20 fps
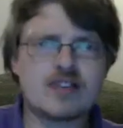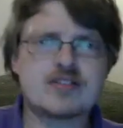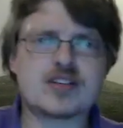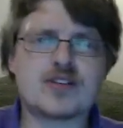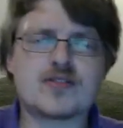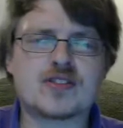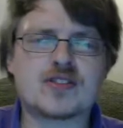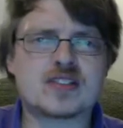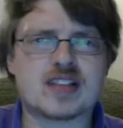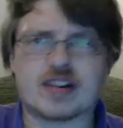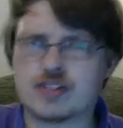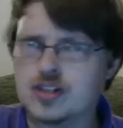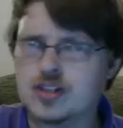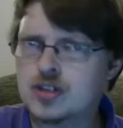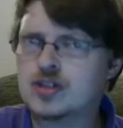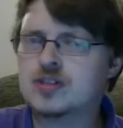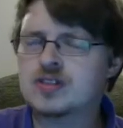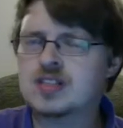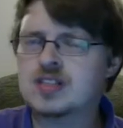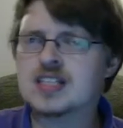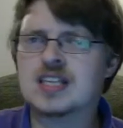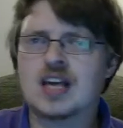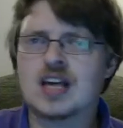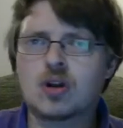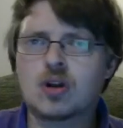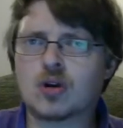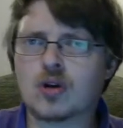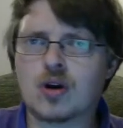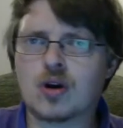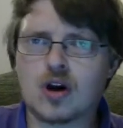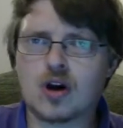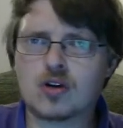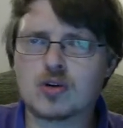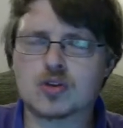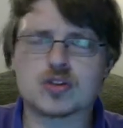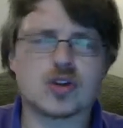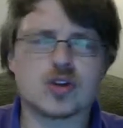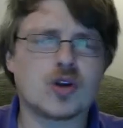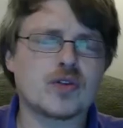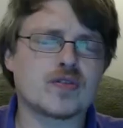difference there? And you can see that across
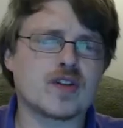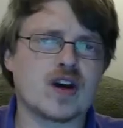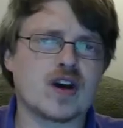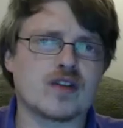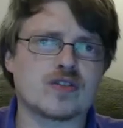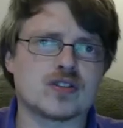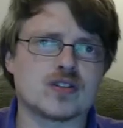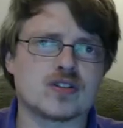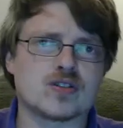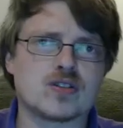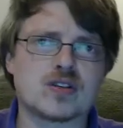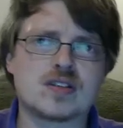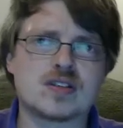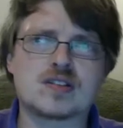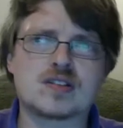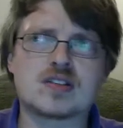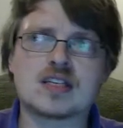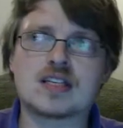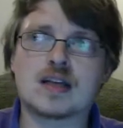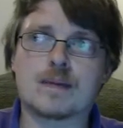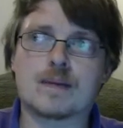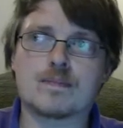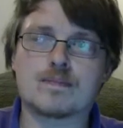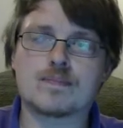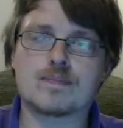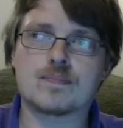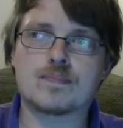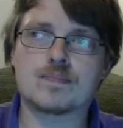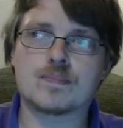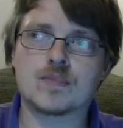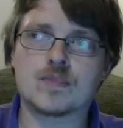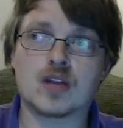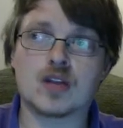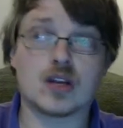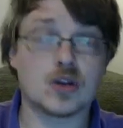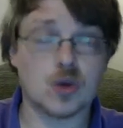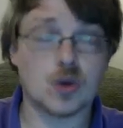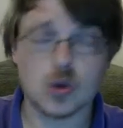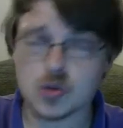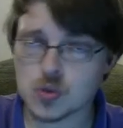a lot of covers. You can see that
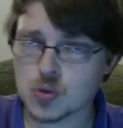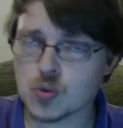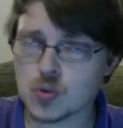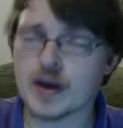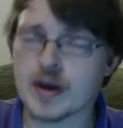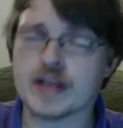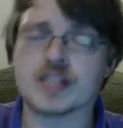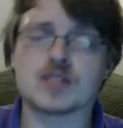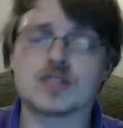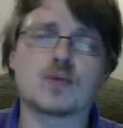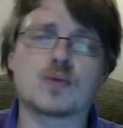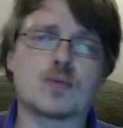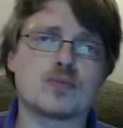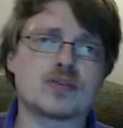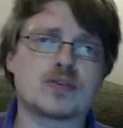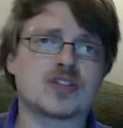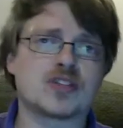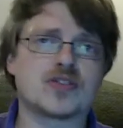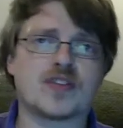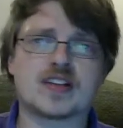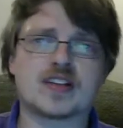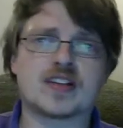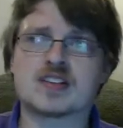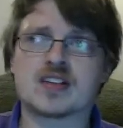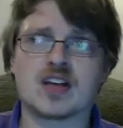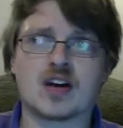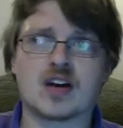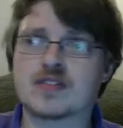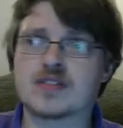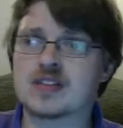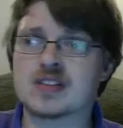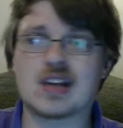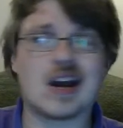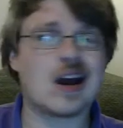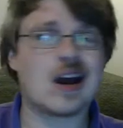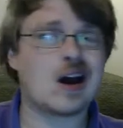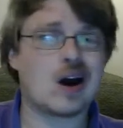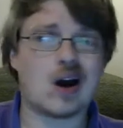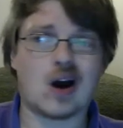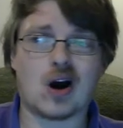not always, but British fantasy covers
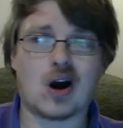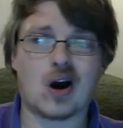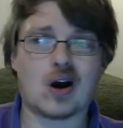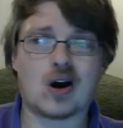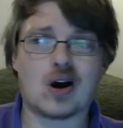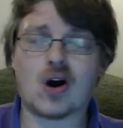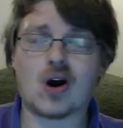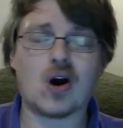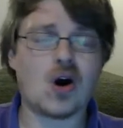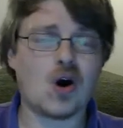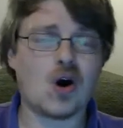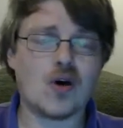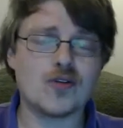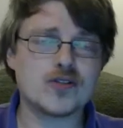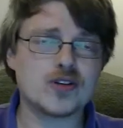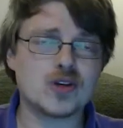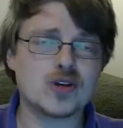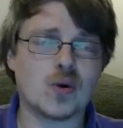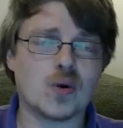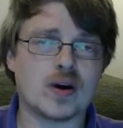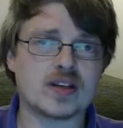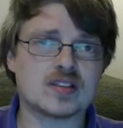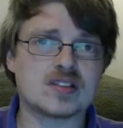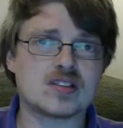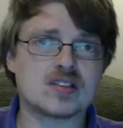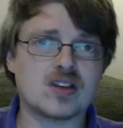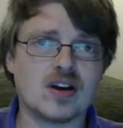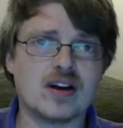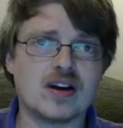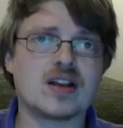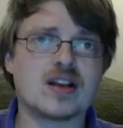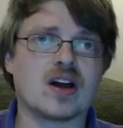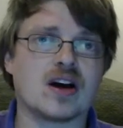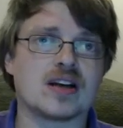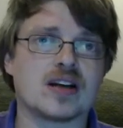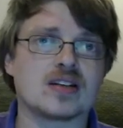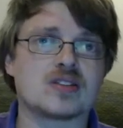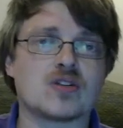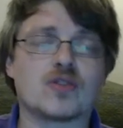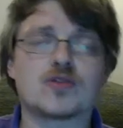are often quite
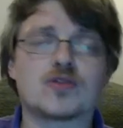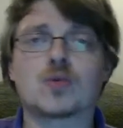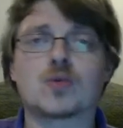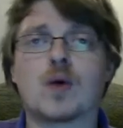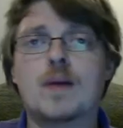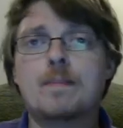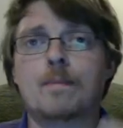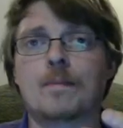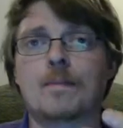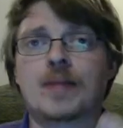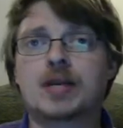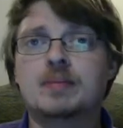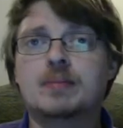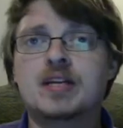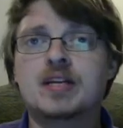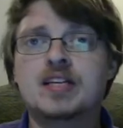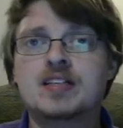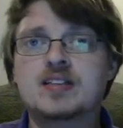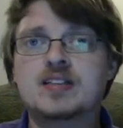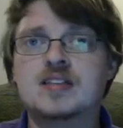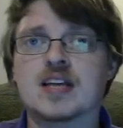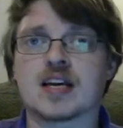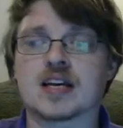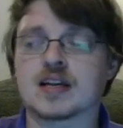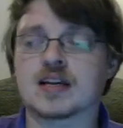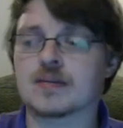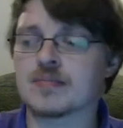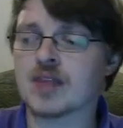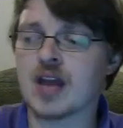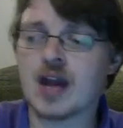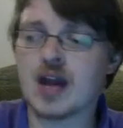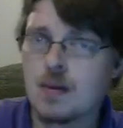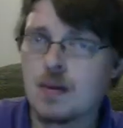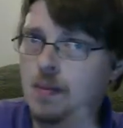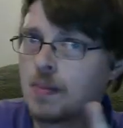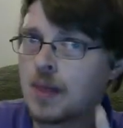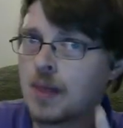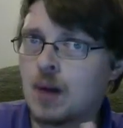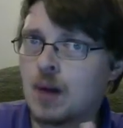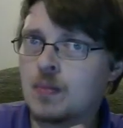stylized, often quite minimalistic.
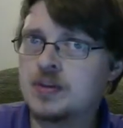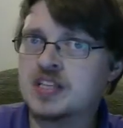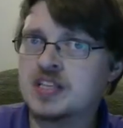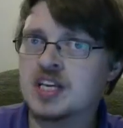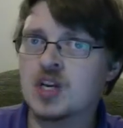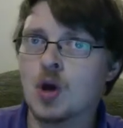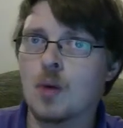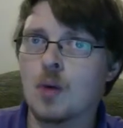And when they're not